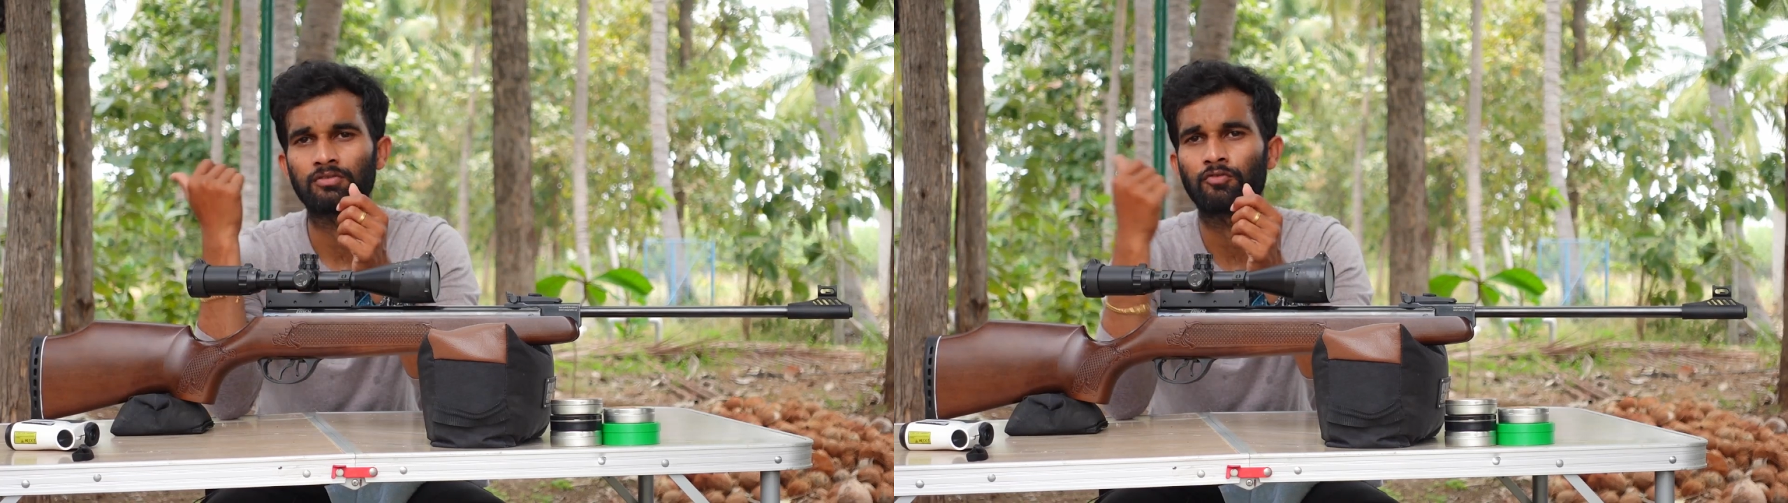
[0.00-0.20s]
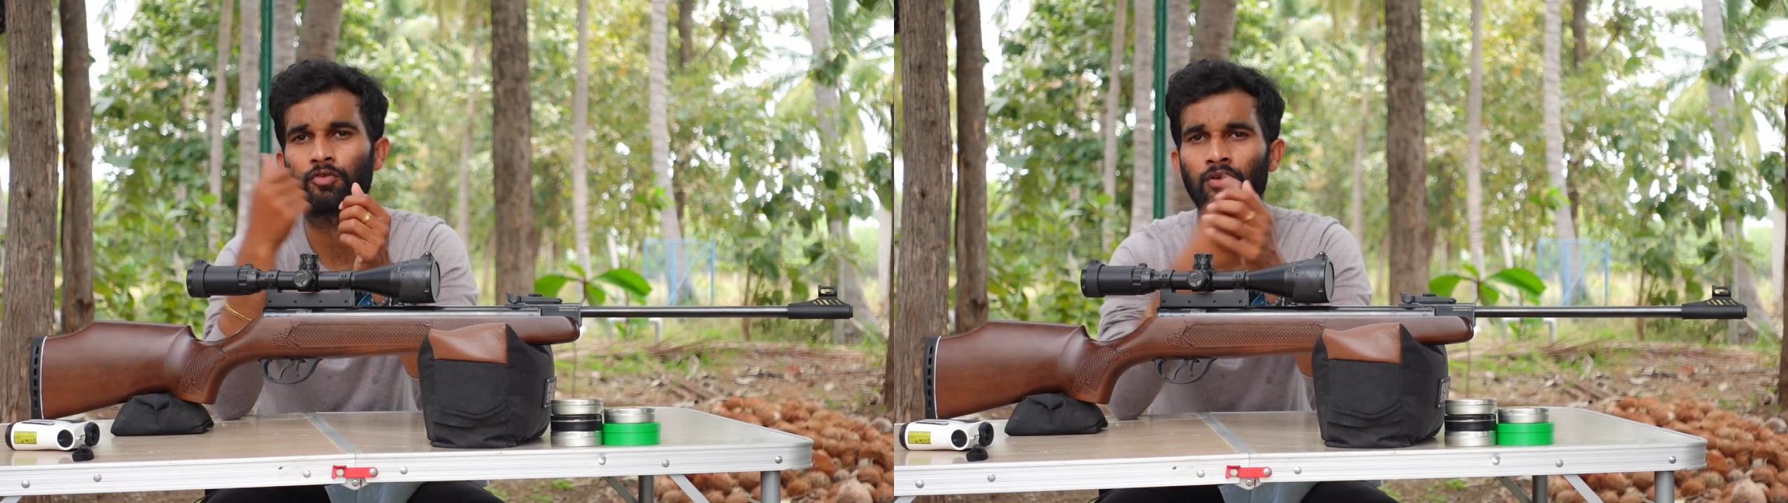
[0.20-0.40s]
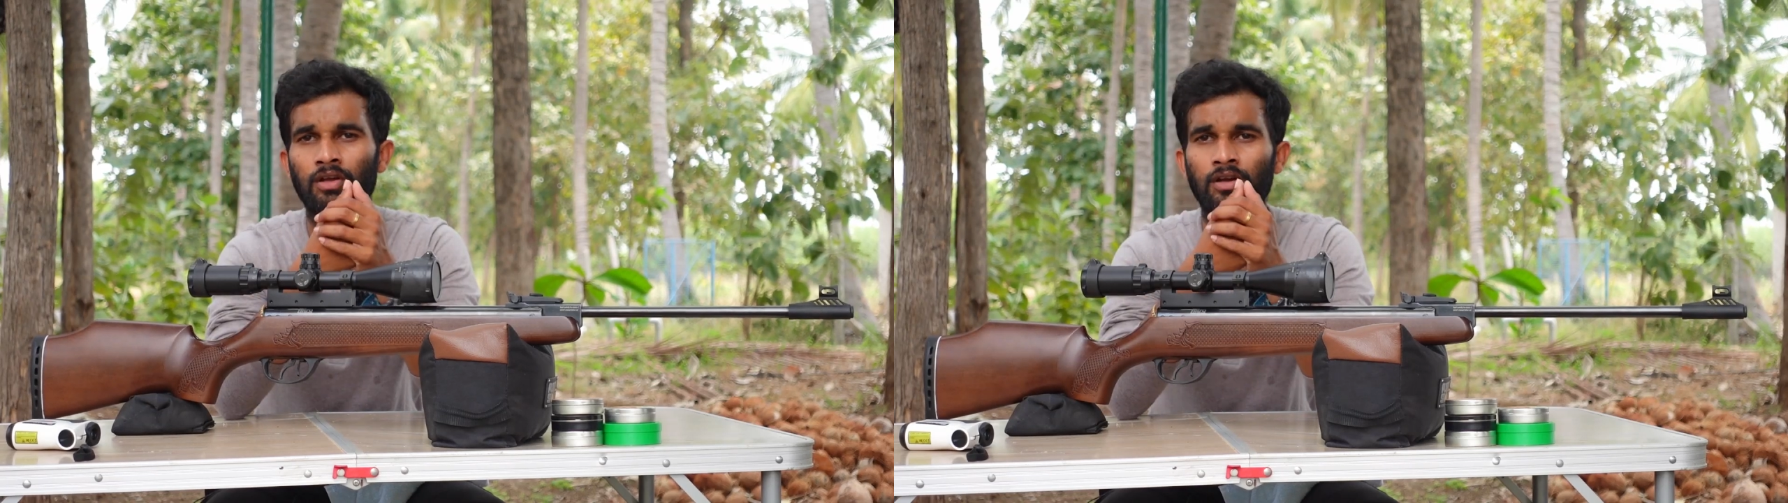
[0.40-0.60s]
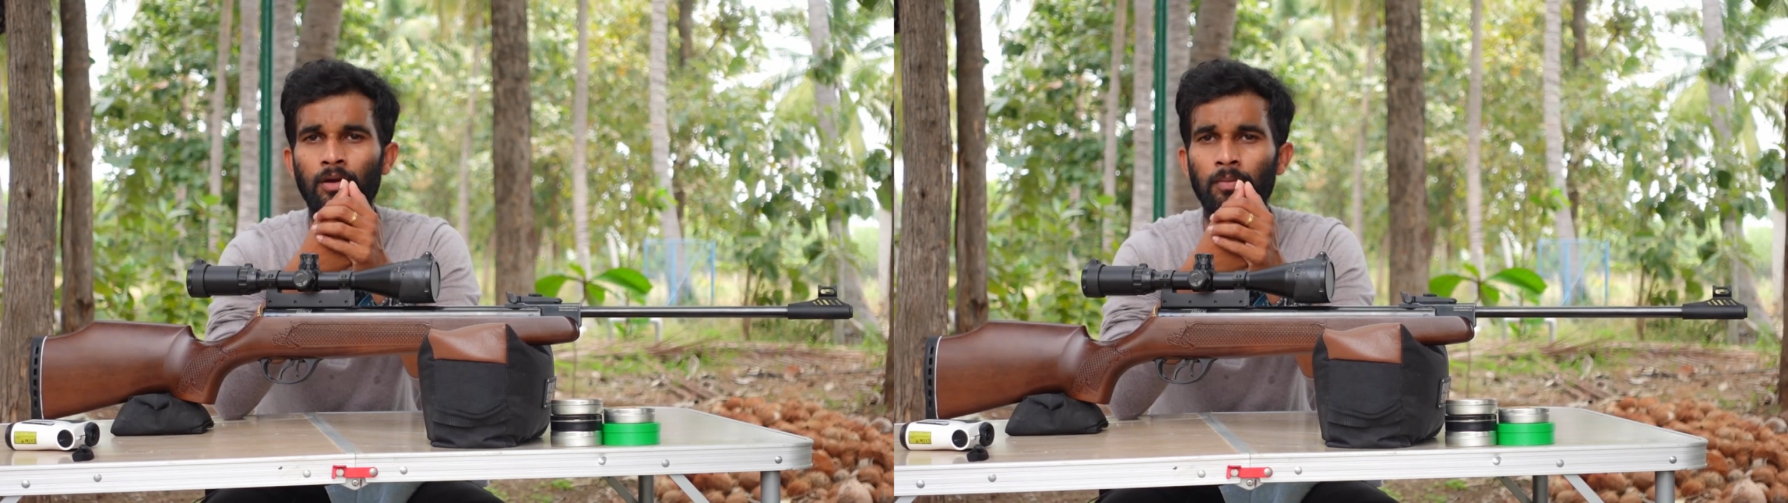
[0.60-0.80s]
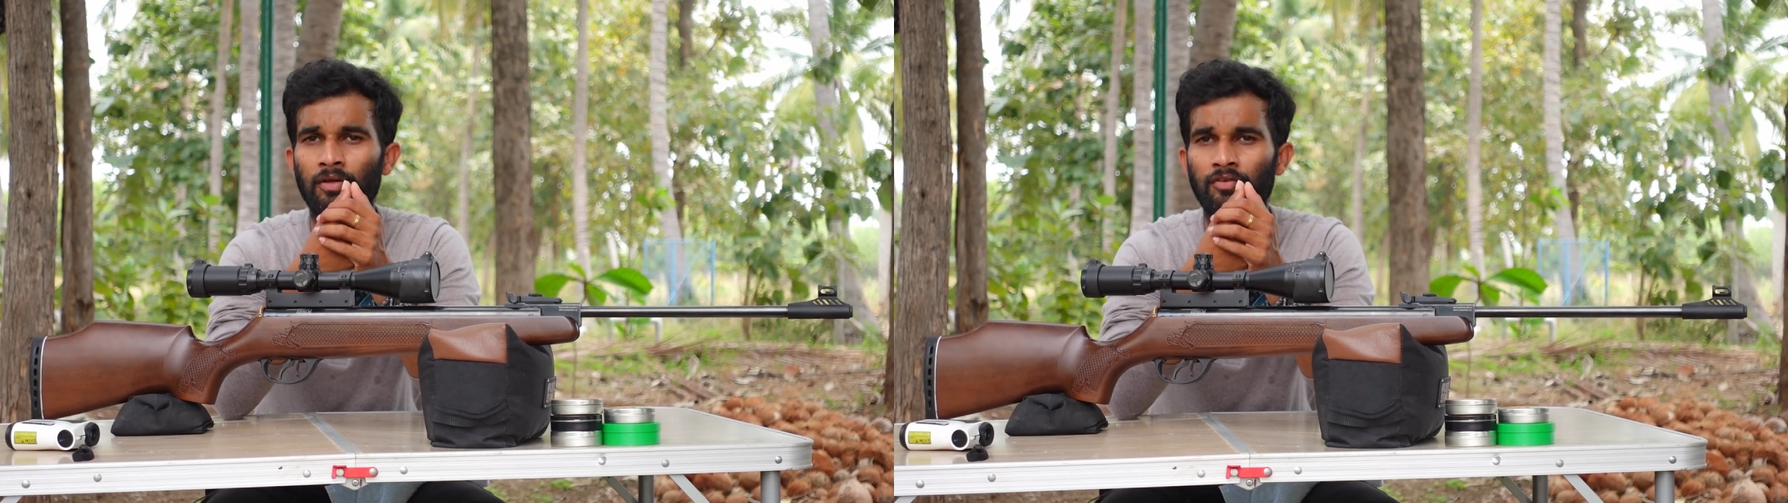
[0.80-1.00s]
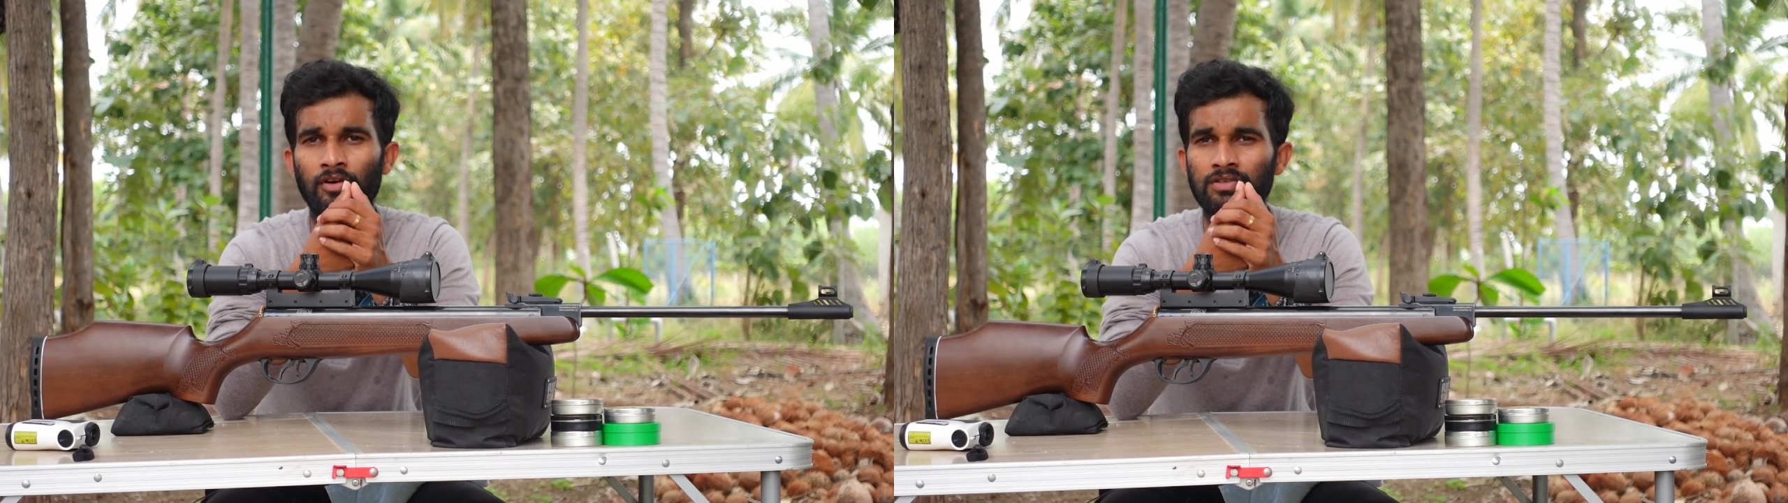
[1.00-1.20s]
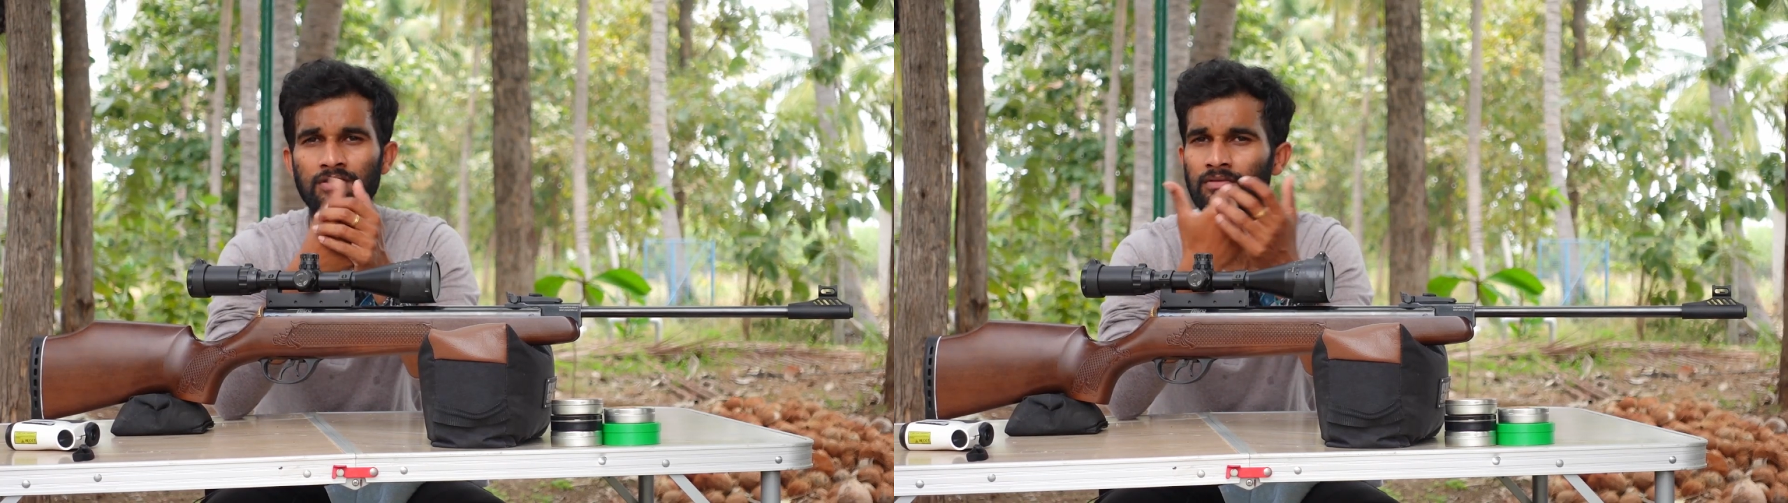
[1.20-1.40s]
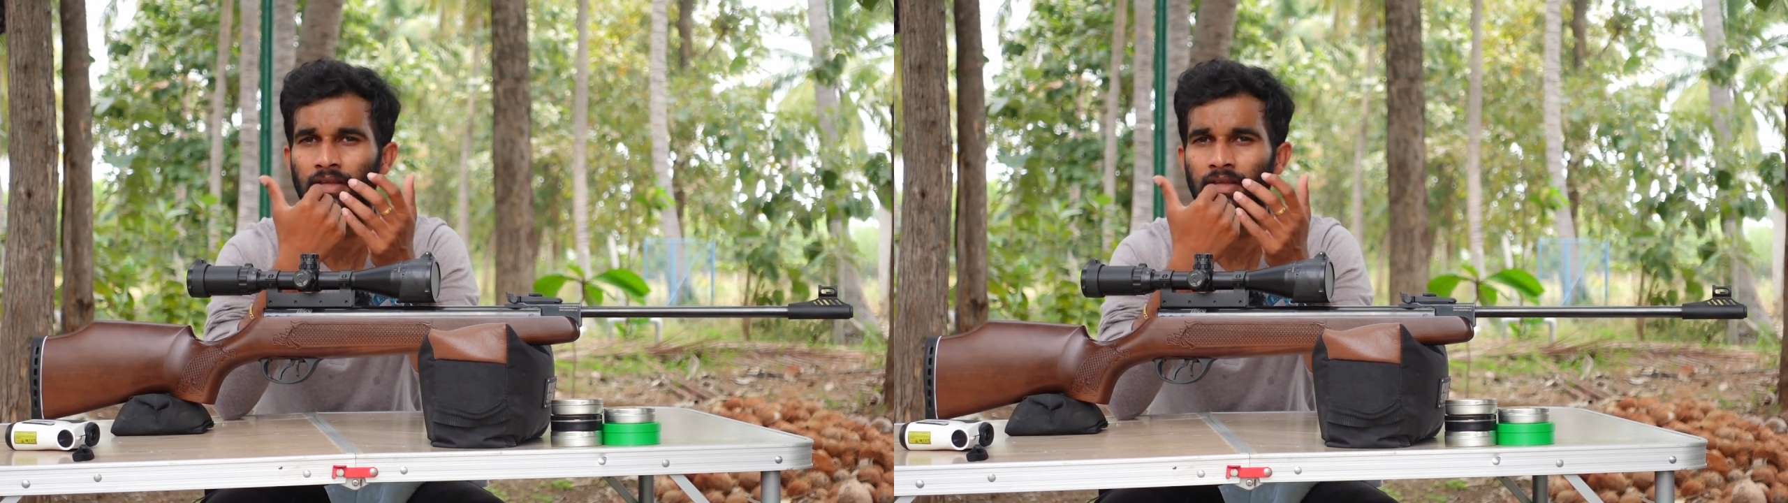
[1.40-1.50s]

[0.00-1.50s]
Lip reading: for a couple of hours.